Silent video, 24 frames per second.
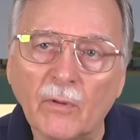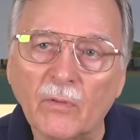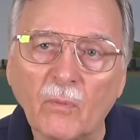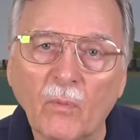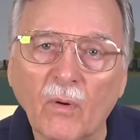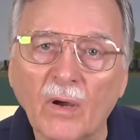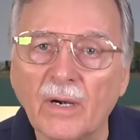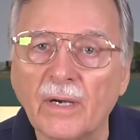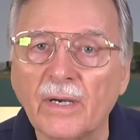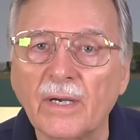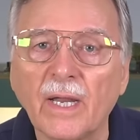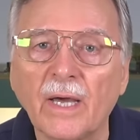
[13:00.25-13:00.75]
with
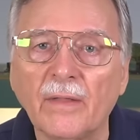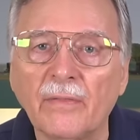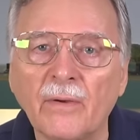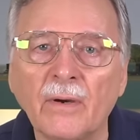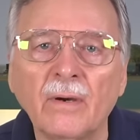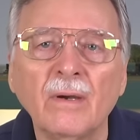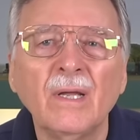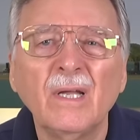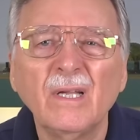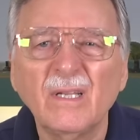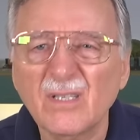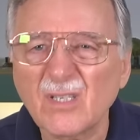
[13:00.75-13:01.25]
one
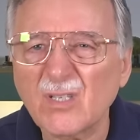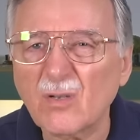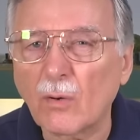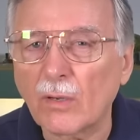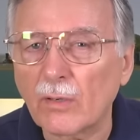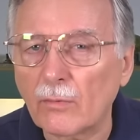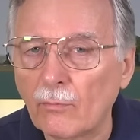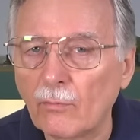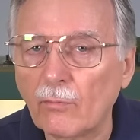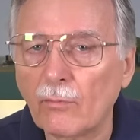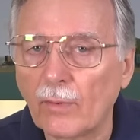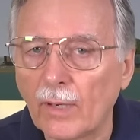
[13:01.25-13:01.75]
another, so
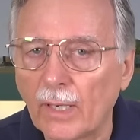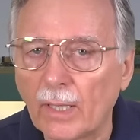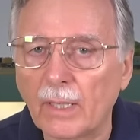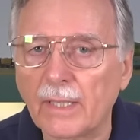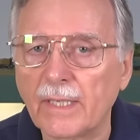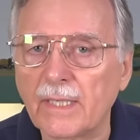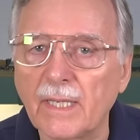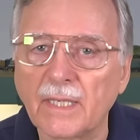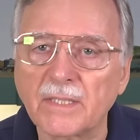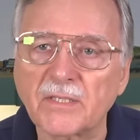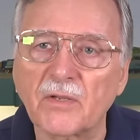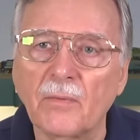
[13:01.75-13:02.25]
it
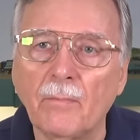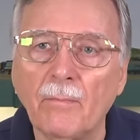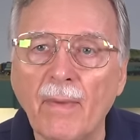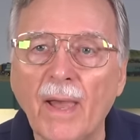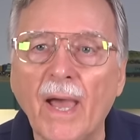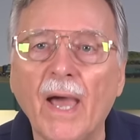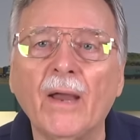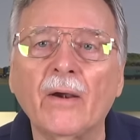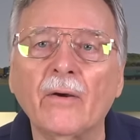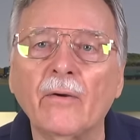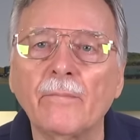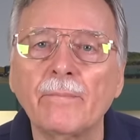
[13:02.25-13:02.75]
really doesn't
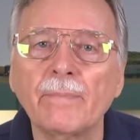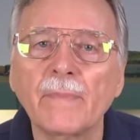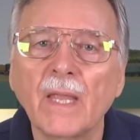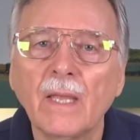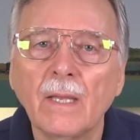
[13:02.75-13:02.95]
matter.